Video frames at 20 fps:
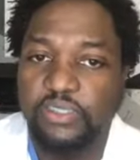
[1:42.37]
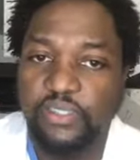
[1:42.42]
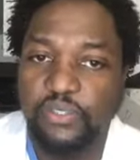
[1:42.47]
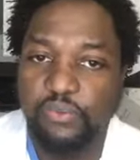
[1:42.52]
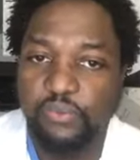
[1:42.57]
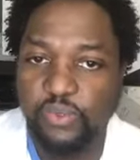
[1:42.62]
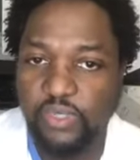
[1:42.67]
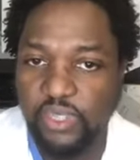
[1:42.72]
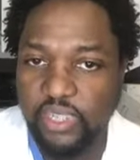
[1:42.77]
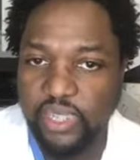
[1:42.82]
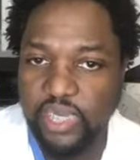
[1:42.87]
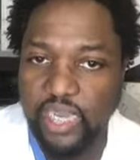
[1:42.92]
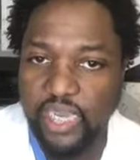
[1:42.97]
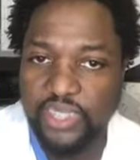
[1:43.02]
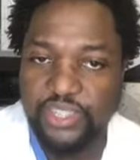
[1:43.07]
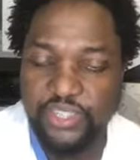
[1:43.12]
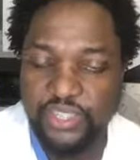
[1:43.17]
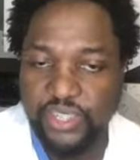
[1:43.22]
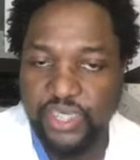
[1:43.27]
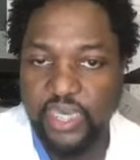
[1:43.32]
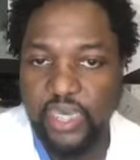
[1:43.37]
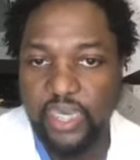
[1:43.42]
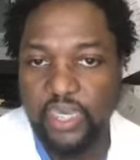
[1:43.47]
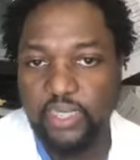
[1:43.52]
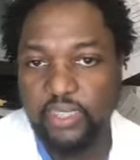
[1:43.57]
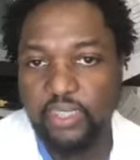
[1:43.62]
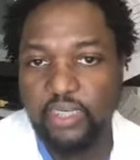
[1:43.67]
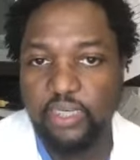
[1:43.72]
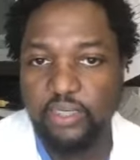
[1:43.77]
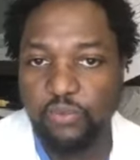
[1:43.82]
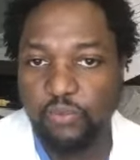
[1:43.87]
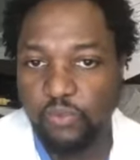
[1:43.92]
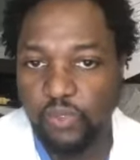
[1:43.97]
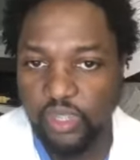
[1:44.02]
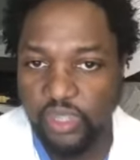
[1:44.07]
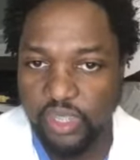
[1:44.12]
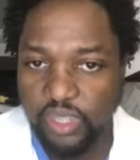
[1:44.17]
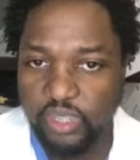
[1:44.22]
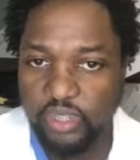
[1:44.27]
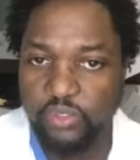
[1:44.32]
to really educate and
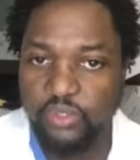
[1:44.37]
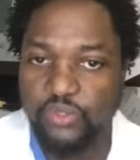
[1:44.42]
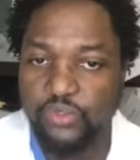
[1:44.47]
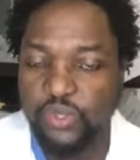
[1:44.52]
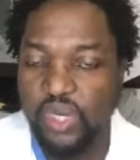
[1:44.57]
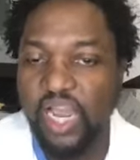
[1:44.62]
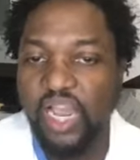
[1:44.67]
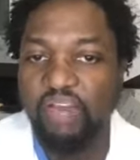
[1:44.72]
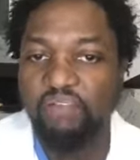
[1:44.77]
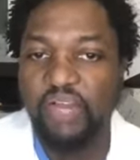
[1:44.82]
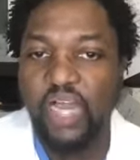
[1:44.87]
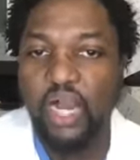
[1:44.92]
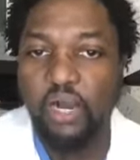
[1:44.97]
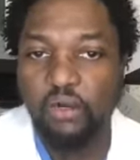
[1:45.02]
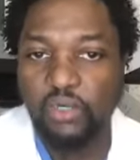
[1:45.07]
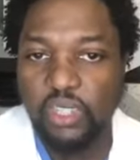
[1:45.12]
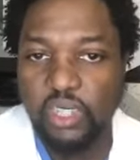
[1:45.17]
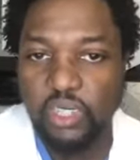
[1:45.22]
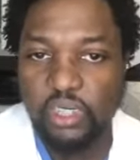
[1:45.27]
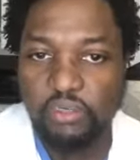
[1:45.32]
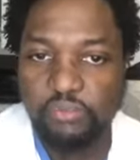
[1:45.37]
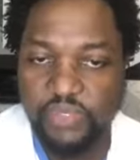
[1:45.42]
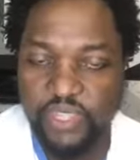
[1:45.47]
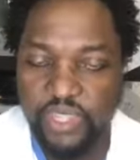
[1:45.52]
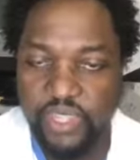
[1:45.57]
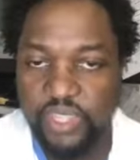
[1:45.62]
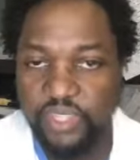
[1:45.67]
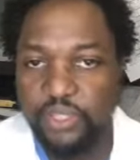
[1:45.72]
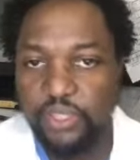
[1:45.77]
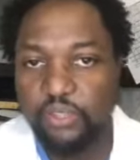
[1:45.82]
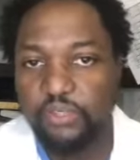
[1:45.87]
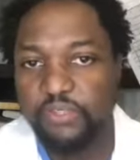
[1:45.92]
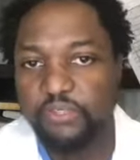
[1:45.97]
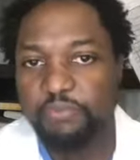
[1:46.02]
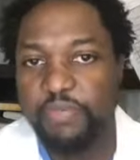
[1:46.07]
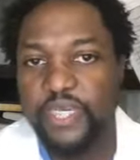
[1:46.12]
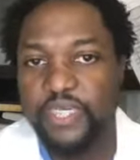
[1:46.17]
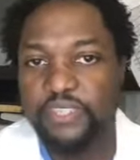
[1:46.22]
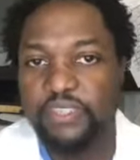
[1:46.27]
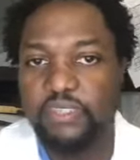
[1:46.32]
really drive outcomes and get those
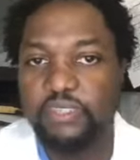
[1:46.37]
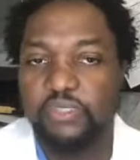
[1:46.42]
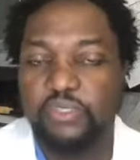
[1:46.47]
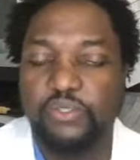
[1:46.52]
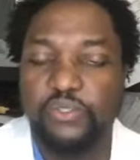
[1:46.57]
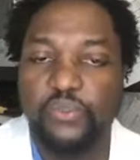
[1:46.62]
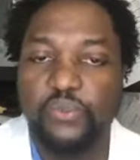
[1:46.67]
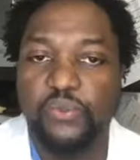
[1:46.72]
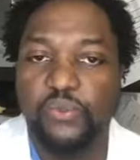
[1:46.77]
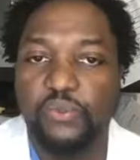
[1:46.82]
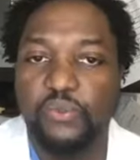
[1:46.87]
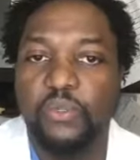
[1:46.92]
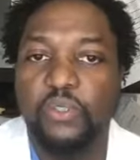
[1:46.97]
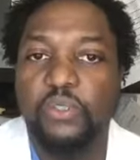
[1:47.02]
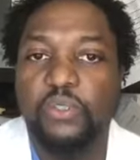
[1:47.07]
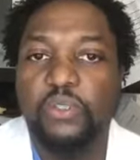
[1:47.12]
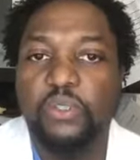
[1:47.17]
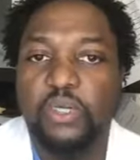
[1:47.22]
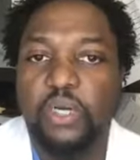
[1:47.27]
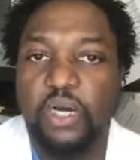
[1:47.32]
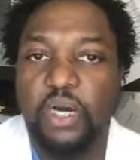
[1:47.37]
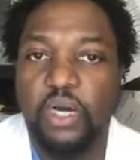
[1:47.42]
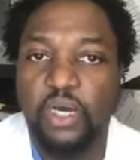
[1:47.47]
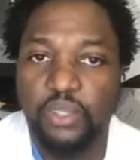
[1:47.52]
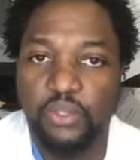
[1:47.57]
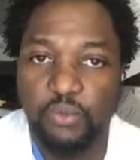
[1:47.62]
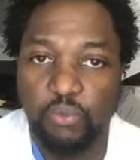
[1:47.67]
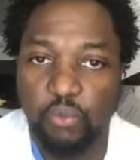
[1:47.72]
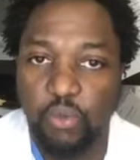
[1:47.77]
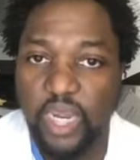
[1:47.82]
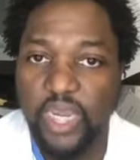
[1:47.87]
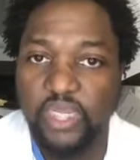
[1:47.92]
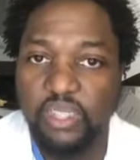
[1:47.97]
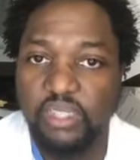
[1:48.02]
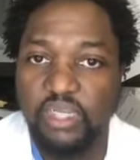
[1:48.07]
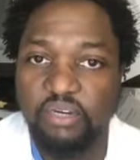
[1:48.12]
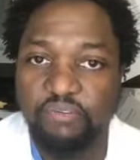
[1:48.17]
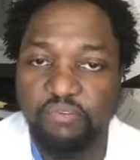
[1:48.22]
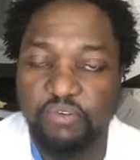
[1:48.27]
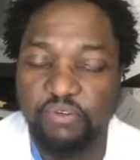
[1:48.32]
patients to the
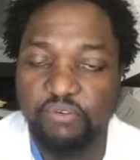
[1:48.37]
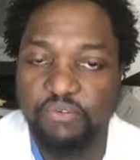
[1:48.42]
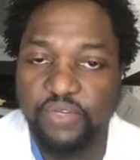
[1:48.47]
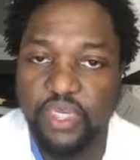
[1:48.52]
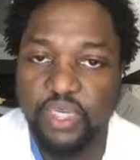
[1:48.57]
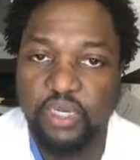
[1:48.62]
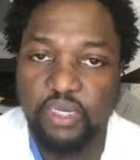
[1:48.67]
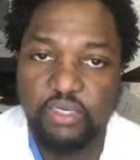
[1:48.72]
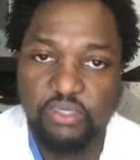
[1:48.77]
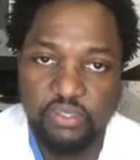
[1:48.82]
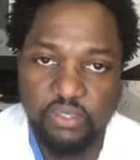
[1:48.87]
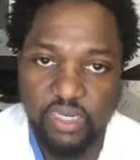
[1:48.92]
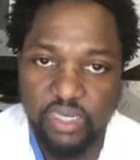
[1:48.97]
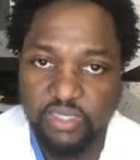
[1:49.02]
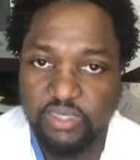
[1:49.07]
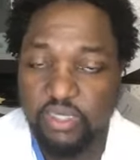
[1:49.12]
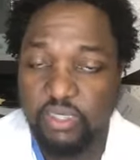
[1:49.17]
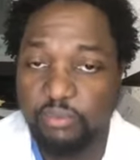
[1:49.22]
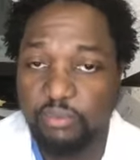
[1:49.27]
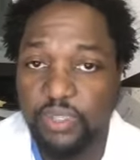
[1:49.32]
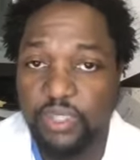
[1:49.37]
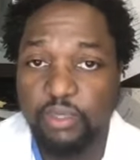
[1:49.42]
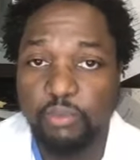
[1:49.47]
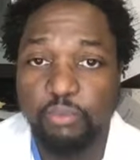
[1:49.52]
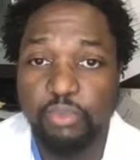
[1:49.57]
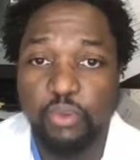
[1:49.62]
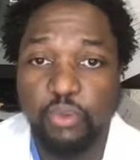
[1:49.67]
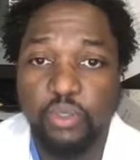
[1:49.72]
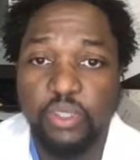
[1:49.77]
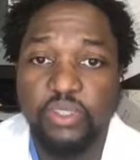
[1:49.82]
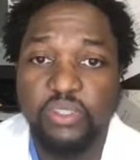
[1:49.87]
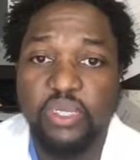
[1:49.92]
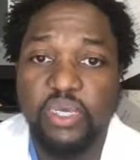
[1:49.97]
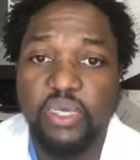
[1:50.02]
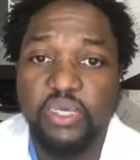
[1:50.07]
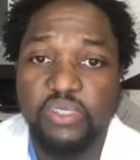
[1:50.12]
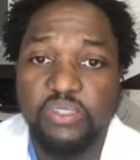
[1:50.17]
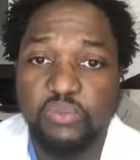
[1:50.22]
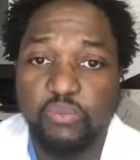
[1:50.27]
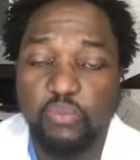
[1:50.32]
right level of care. So that's going to be important
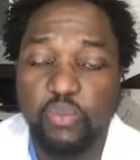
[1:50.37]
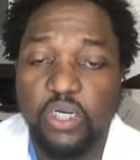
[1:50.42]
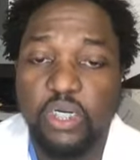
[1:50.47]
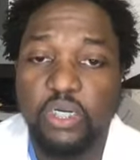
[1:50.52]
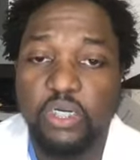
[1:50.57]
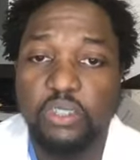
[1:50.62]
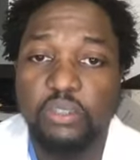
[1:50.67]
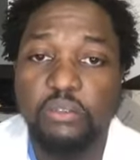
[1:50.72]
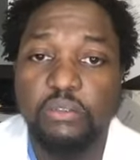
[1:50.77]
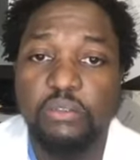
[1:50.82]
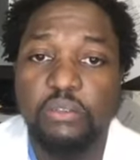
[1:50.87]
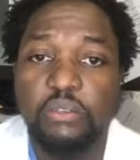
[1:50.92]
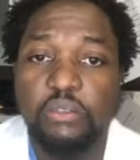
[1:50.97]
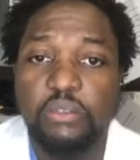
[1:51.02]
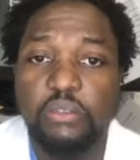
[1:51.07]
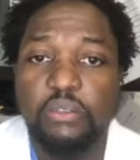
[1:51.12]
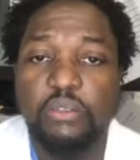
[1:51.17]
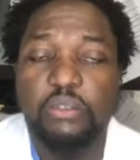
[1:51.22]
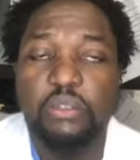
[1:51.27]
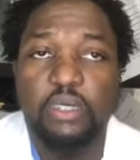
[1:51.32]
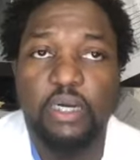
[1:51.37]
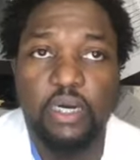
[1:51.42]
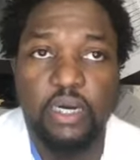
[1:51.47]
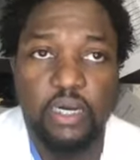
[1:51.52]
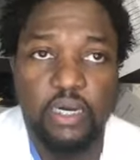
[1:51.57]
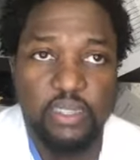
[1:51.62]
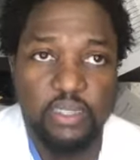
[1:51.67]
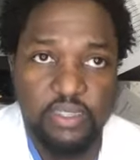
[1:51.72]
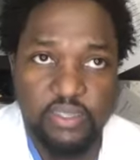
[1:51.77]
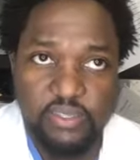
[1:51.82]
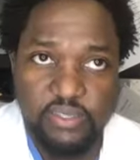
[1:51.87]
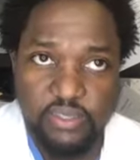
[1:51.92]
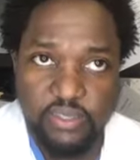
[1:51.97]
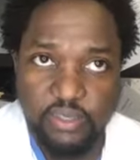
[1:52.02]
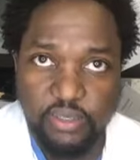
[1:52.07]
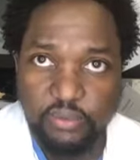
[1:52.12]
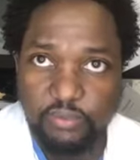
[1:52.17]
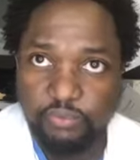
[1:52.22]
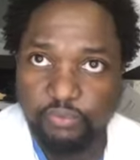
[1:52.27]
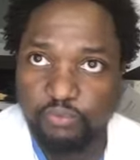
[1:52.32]
as well. Let's
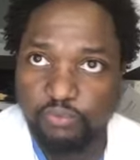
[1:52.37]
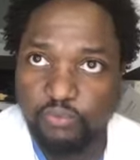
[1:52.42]
see.